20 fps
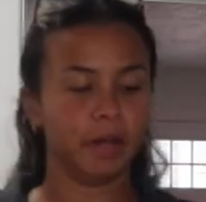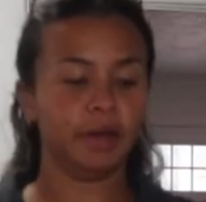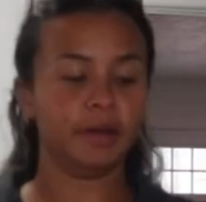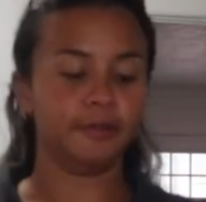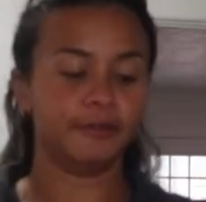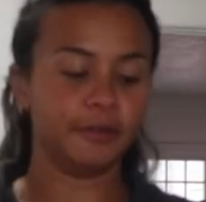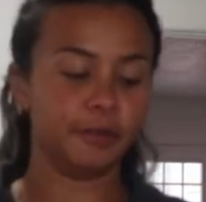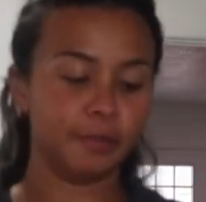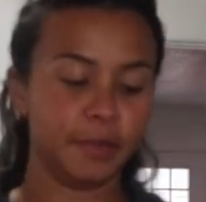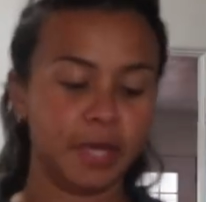
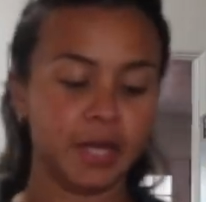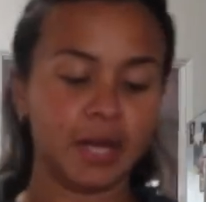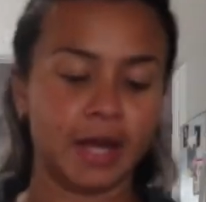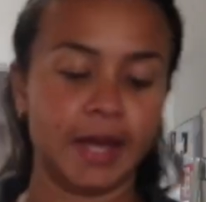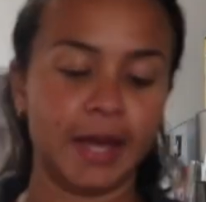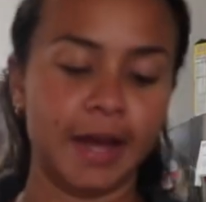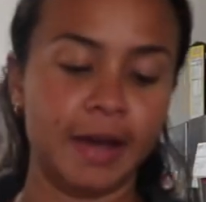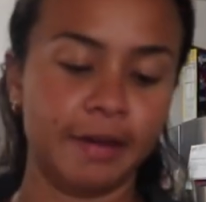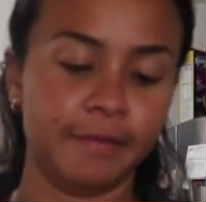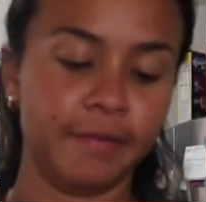But for meat,
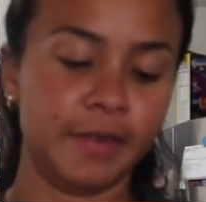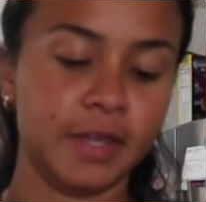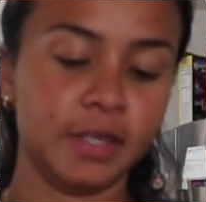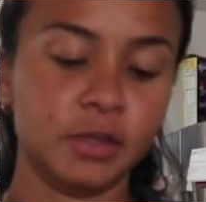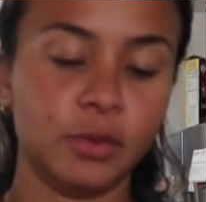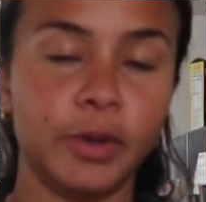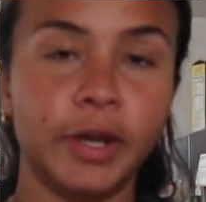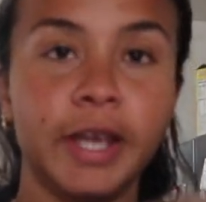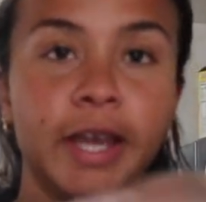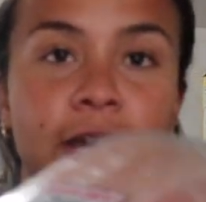I have
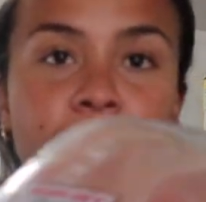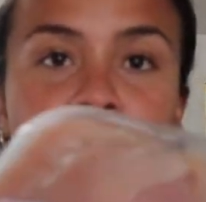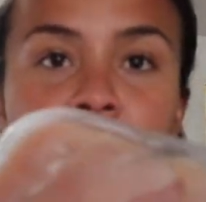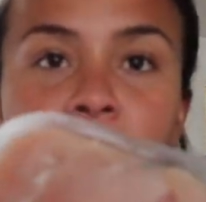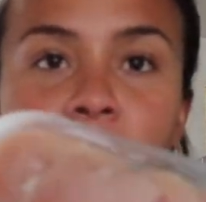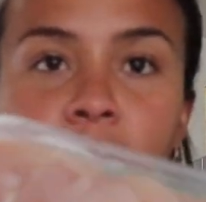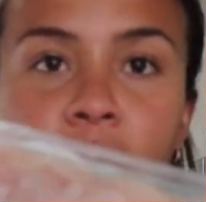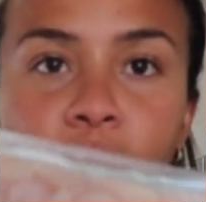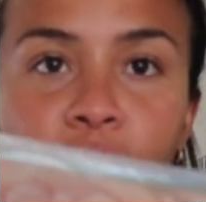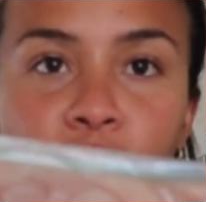this
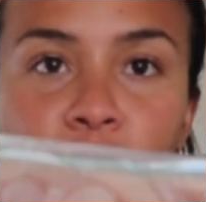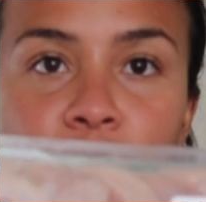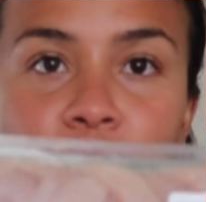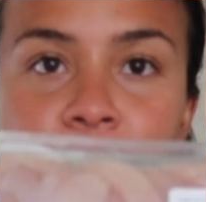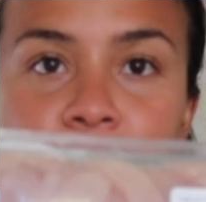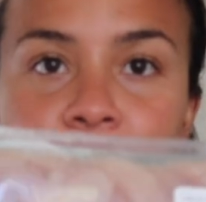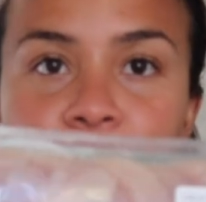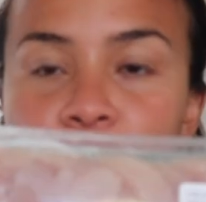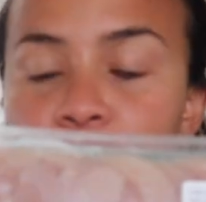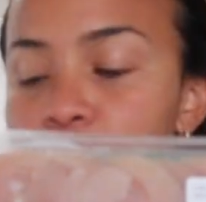organic
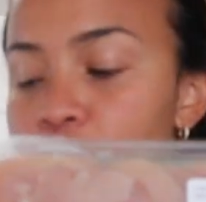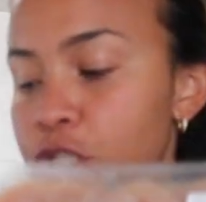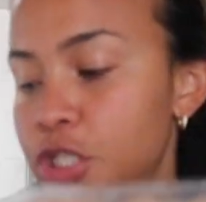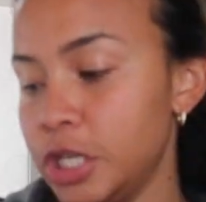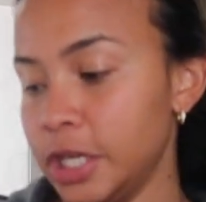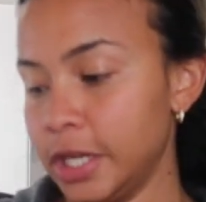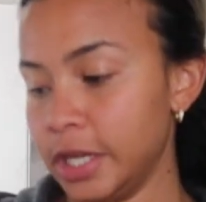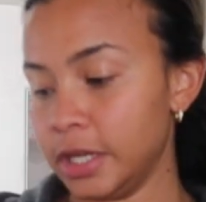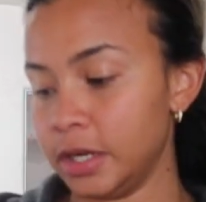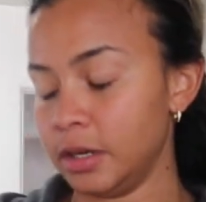free-range
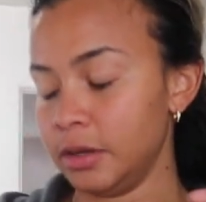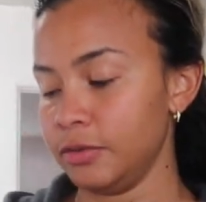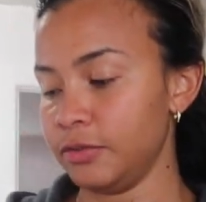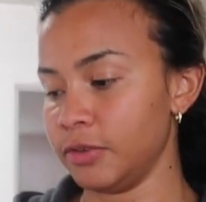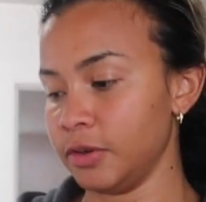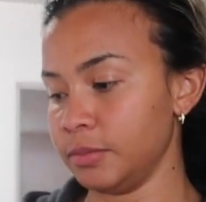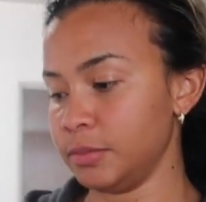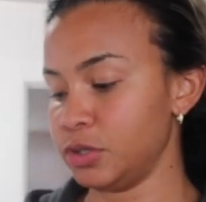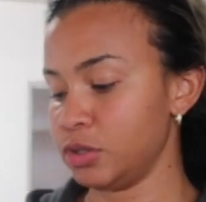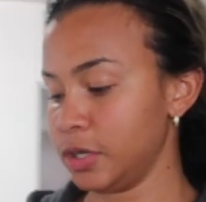chicken
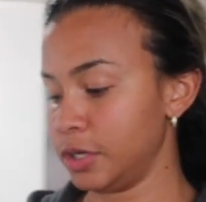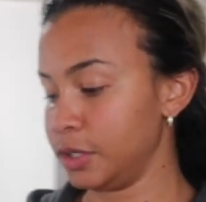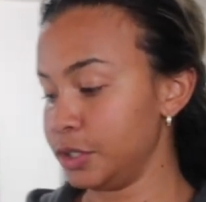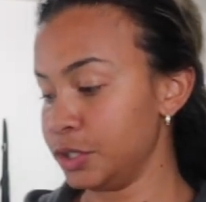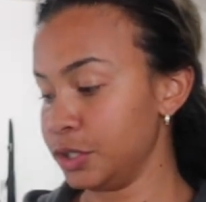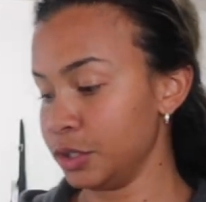from Trader